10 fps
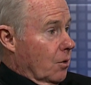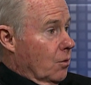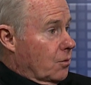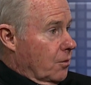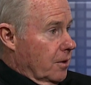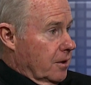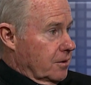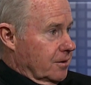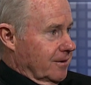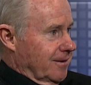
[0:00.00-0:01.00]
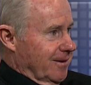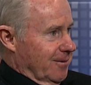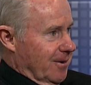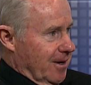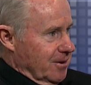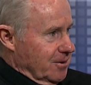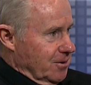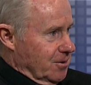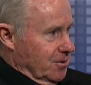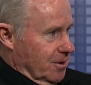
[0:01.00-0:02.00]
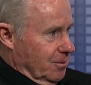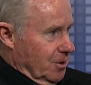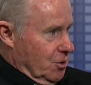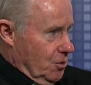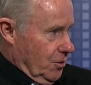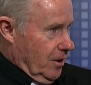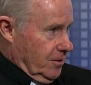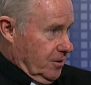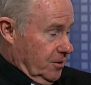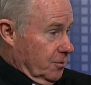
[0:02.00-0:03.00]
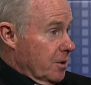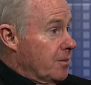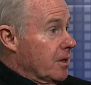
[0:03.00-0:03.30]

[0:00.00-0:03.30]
old creation, and rising to something new in us. So right.